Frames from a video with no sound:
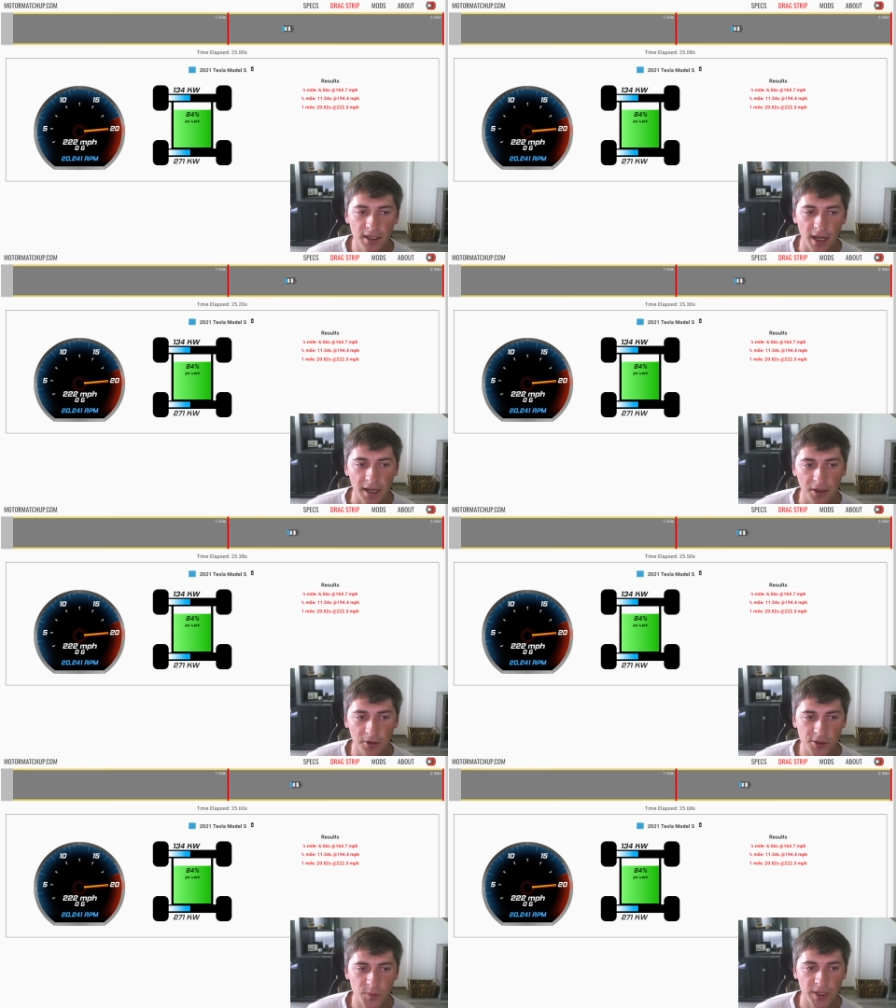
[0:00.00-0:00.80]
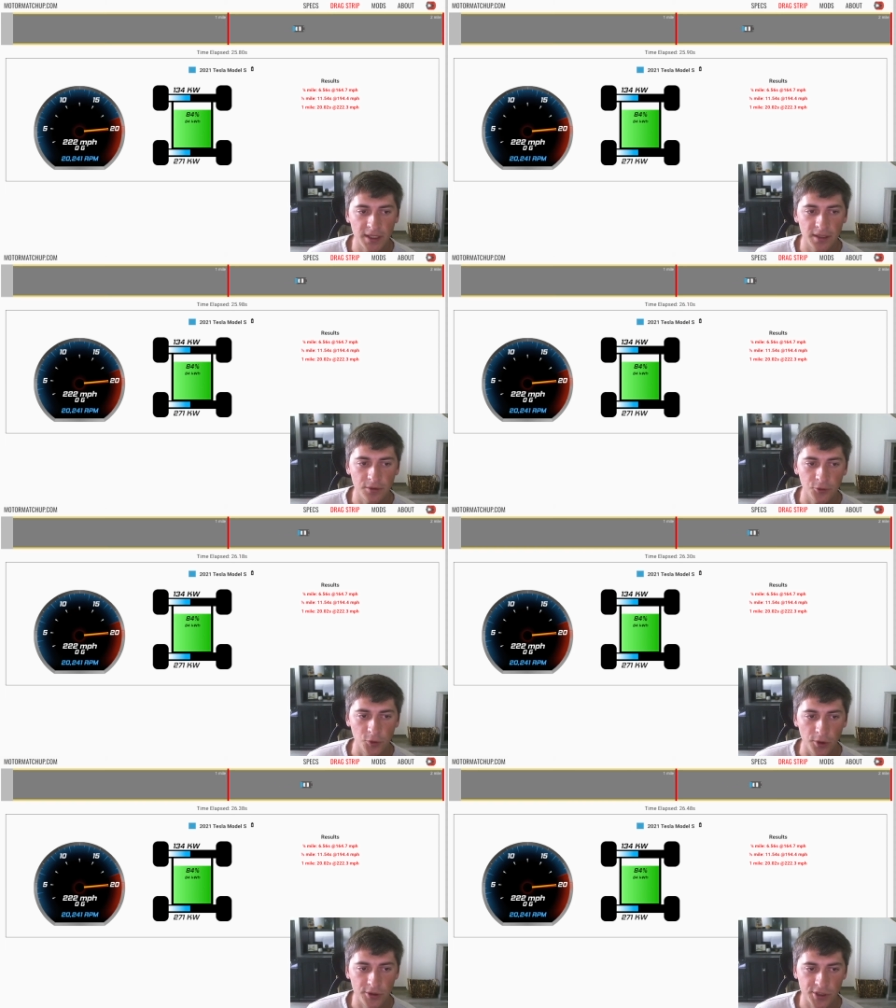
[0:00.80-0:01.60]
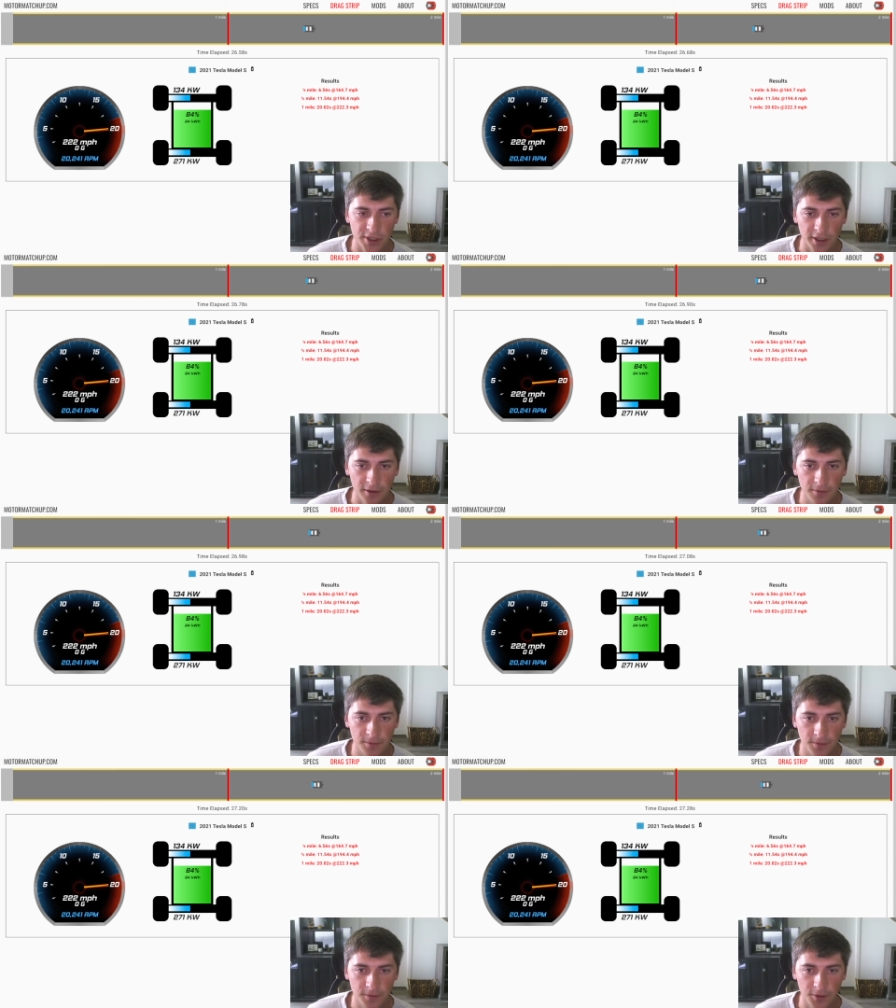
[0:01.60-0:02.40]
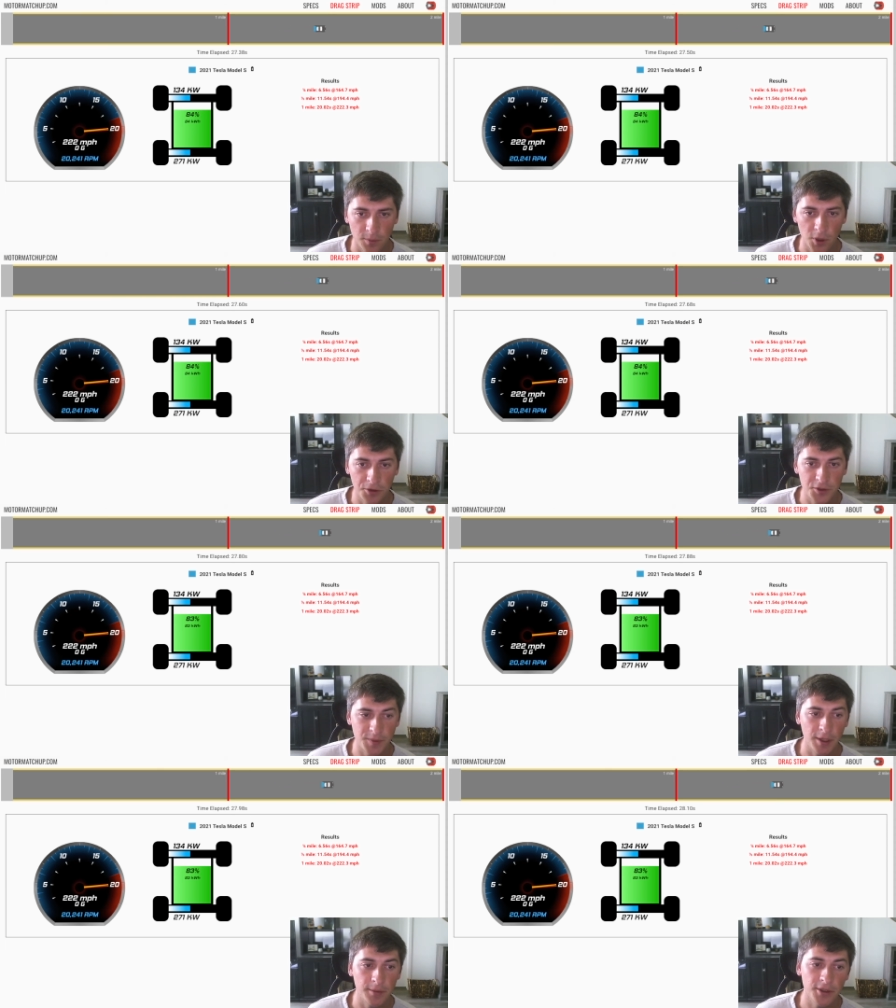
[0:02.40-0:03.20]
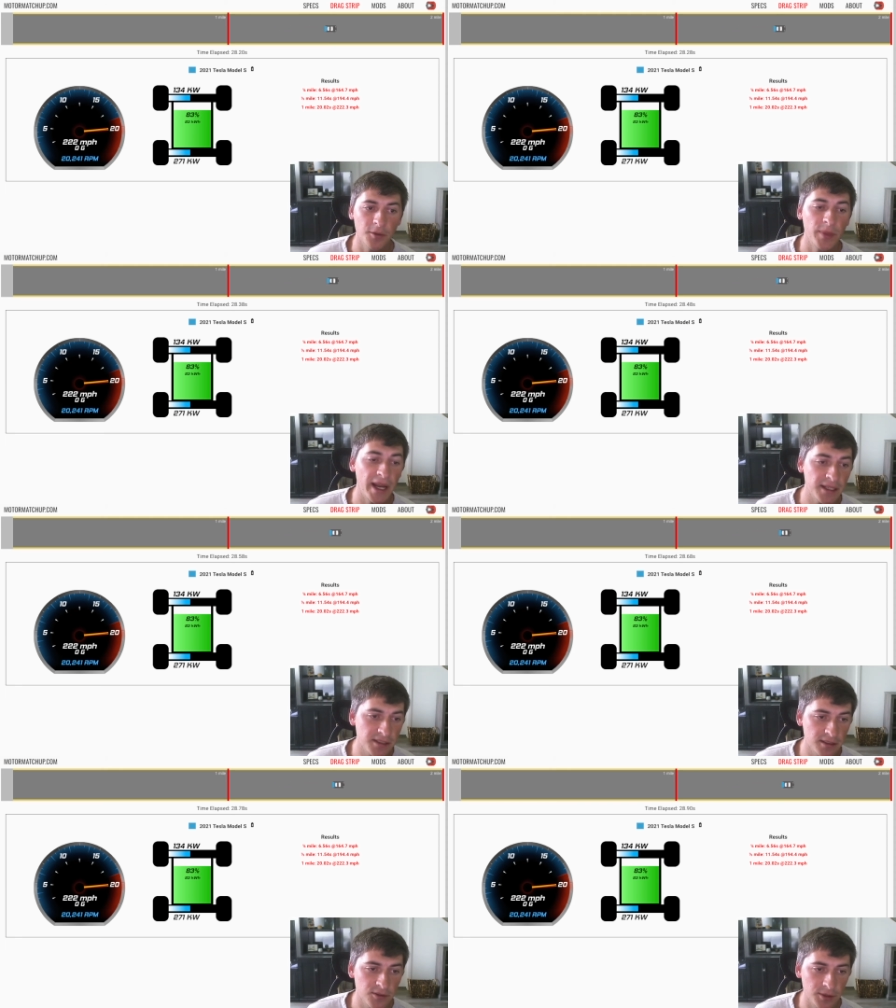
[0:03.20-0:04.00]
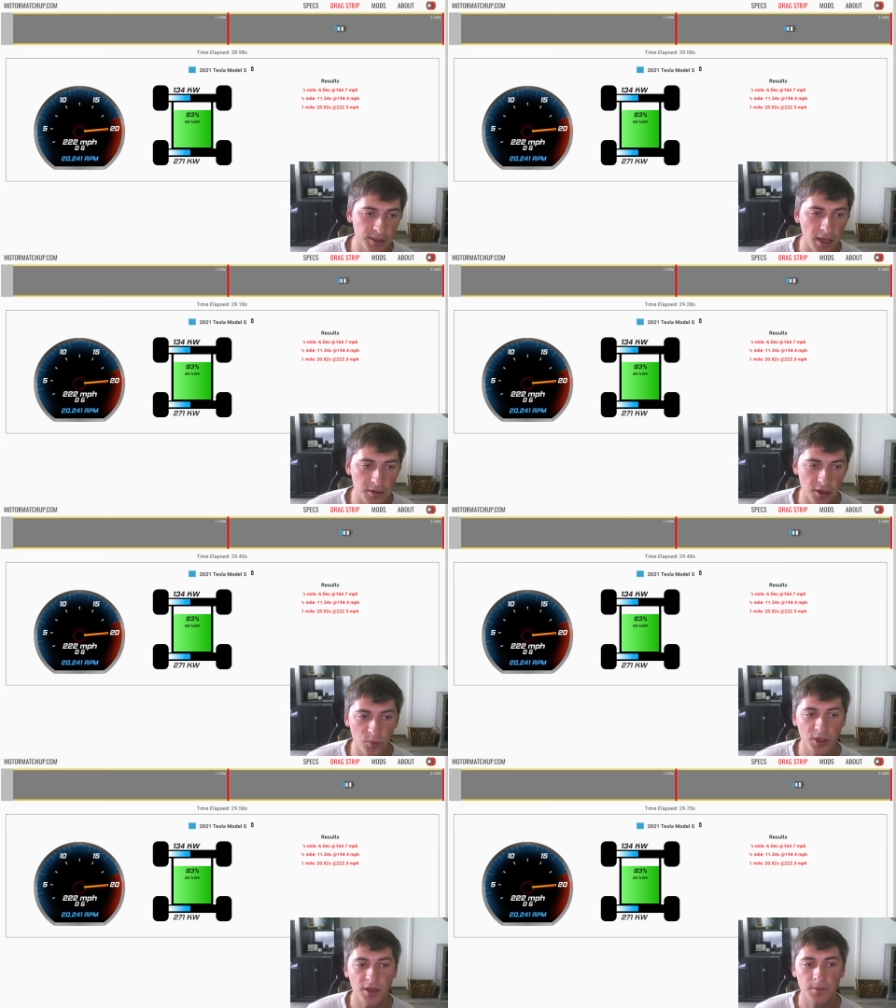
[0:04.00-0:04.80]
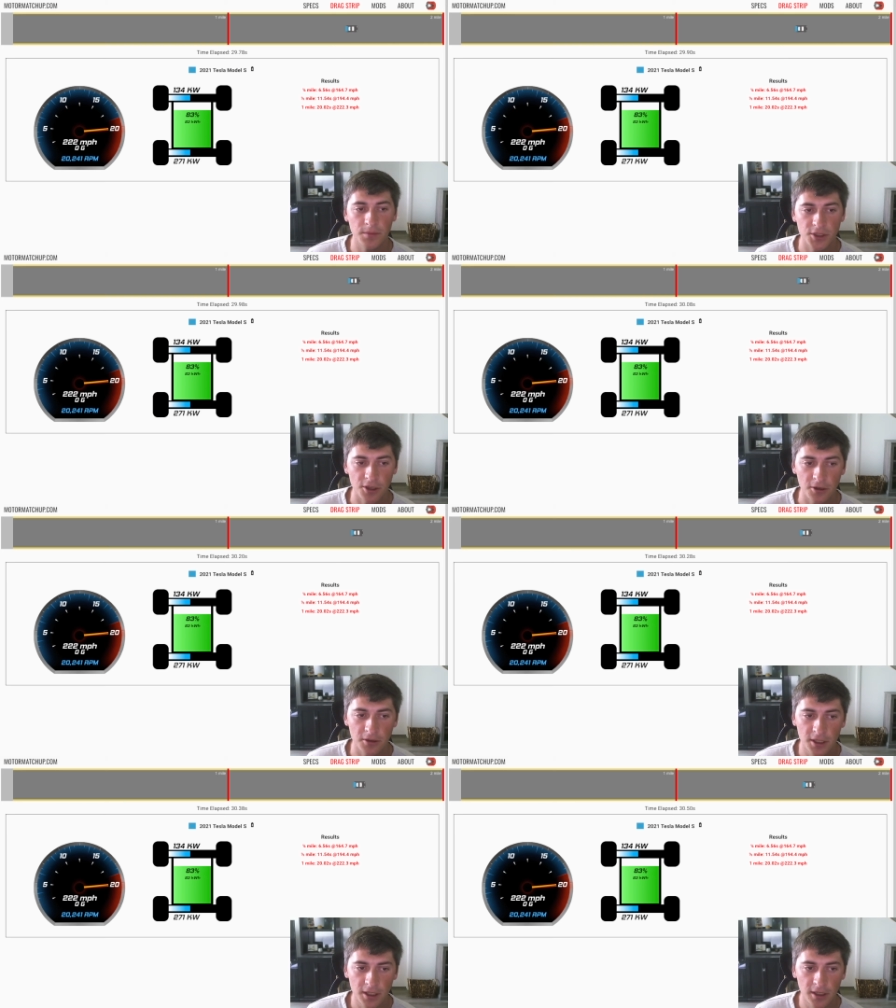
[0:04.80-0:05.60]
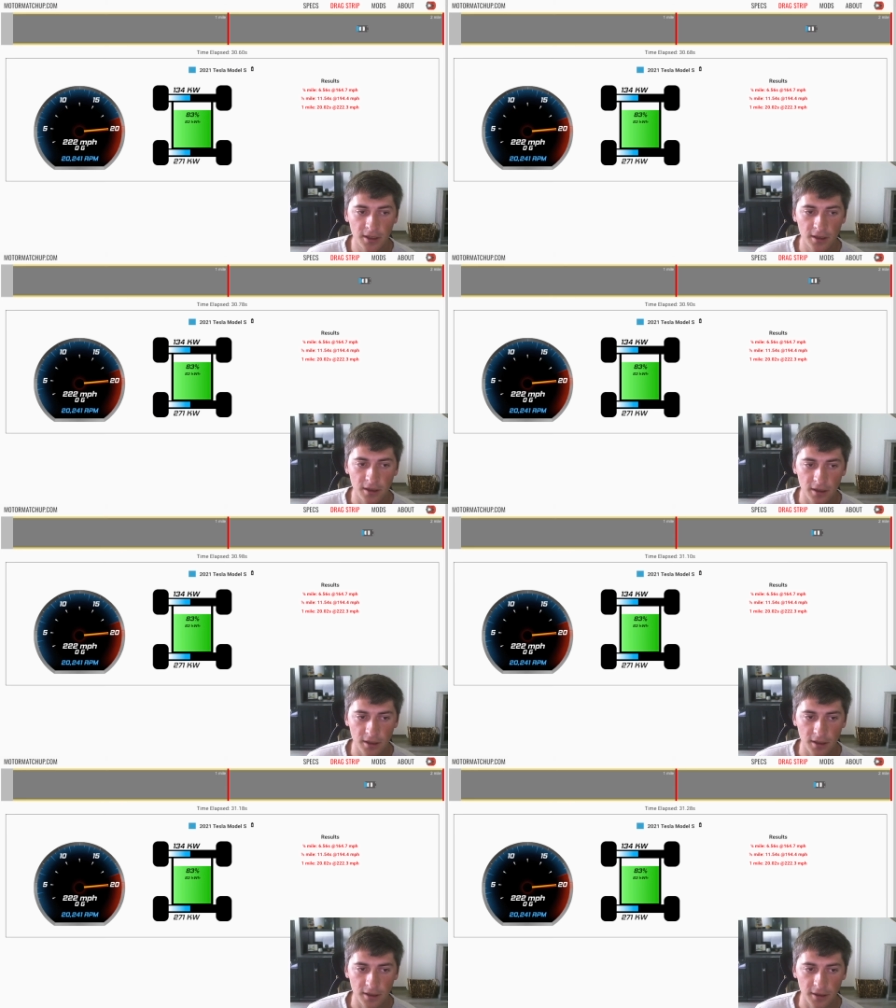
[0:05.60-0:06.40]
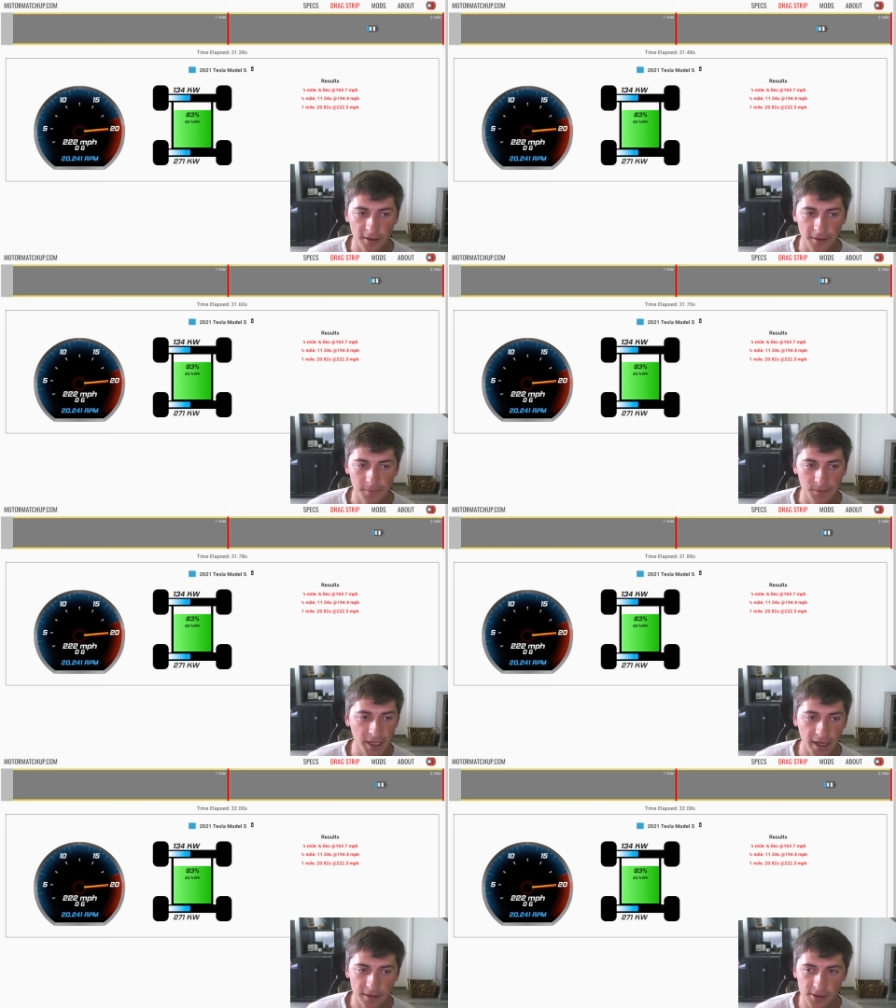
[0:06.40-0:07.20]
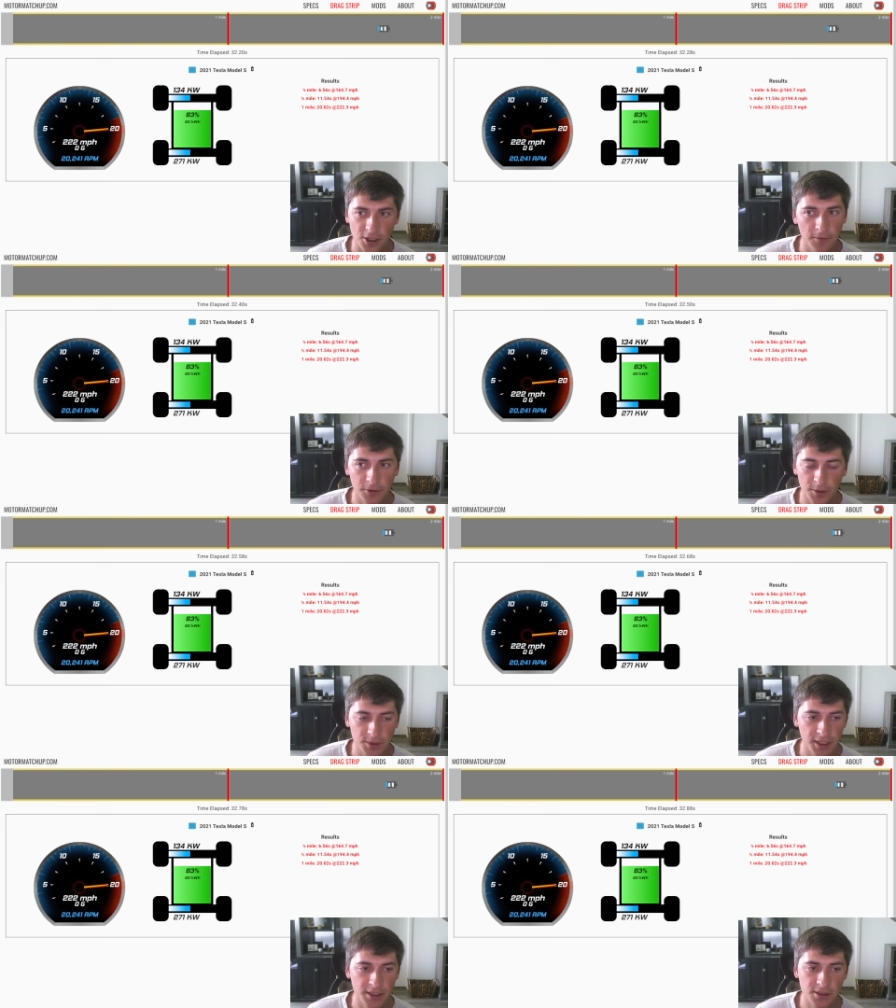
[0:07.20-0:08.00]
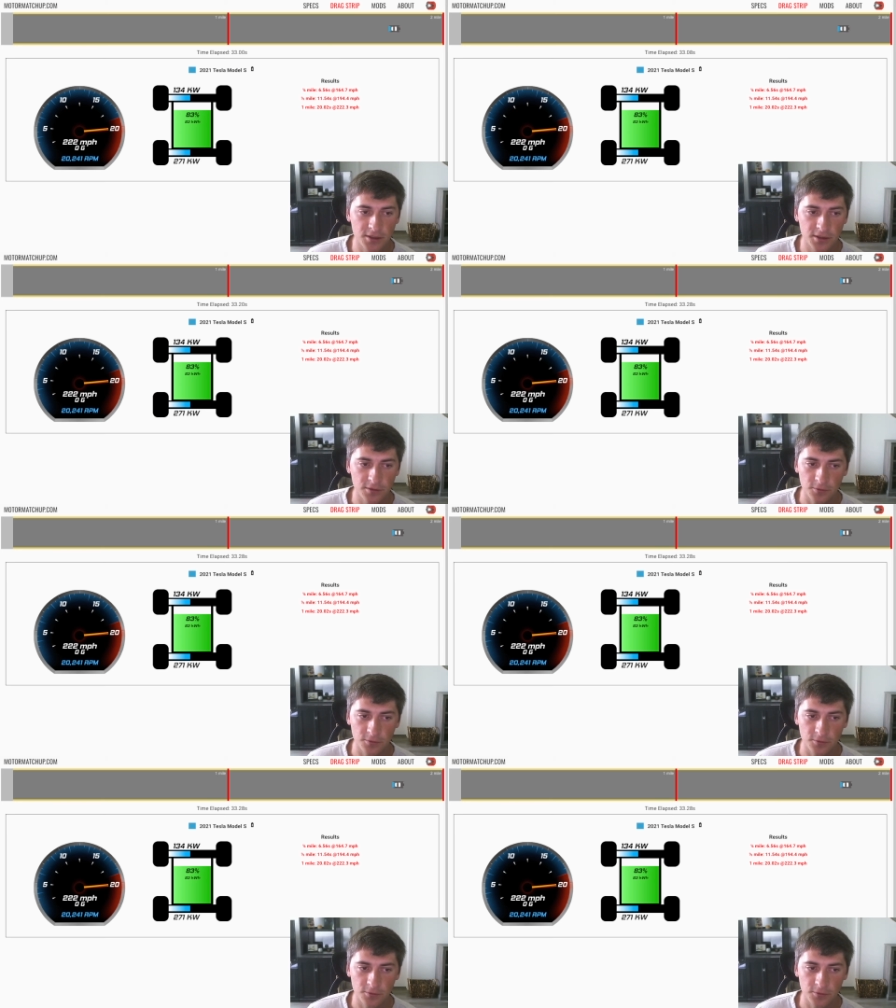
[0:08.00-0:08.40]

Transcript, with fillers: I know there's been rumors of the motors being able to go past twenty thousand R P M. So, um, yeah, software updates,